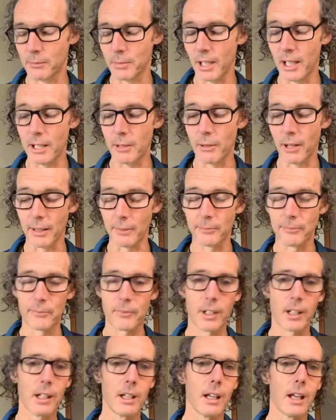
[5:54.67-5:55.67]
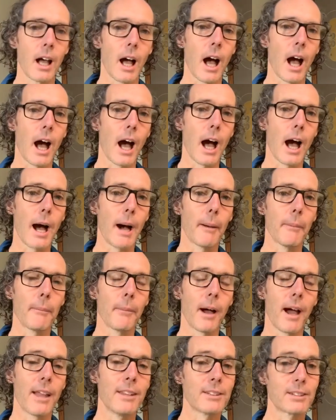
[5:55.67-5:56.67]
But anyway,
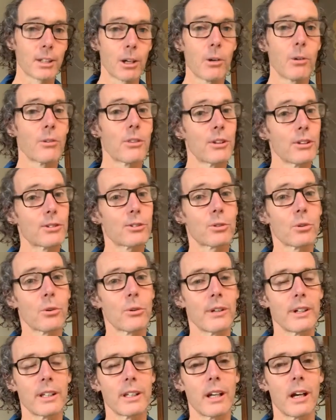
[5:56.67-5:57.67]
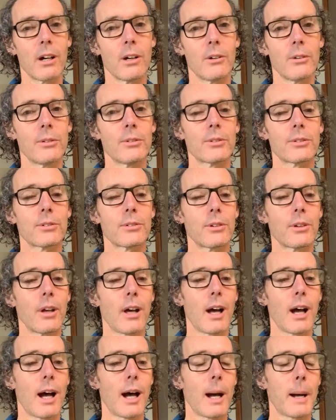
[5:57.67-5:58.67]
and so the story goes,
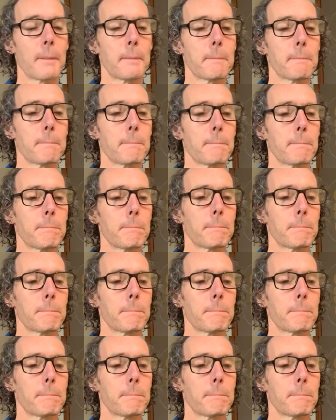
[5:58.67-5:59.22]
and